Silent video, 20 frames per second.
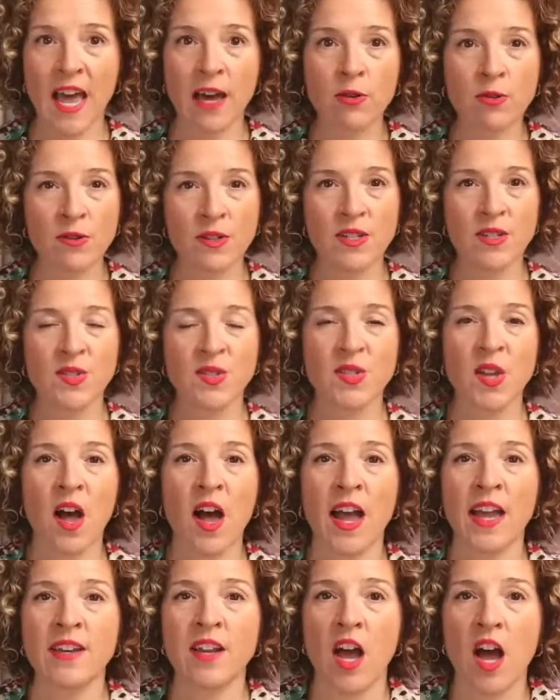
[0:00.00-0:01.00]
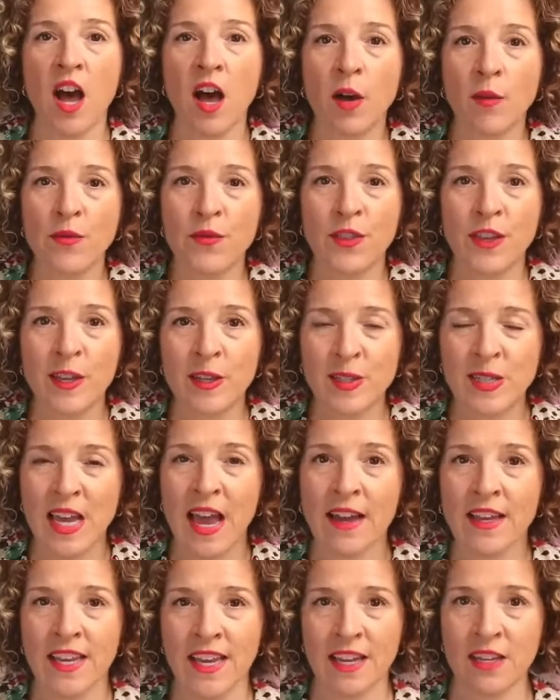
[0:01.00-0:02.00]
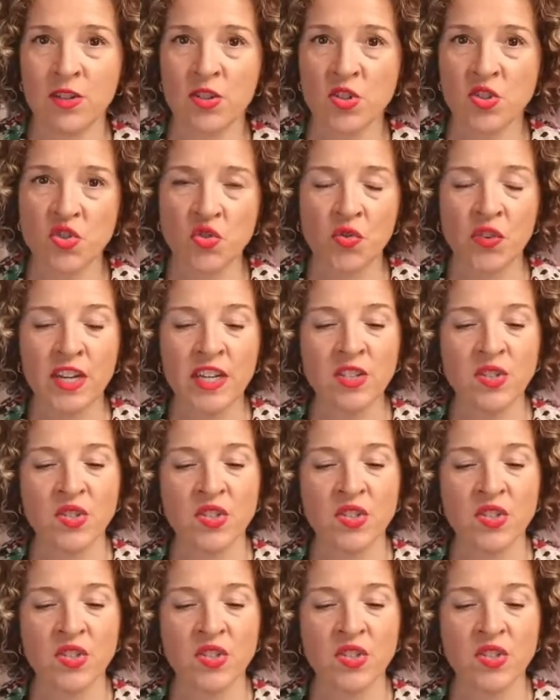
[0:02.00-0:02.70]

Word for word: outside of the tech industry?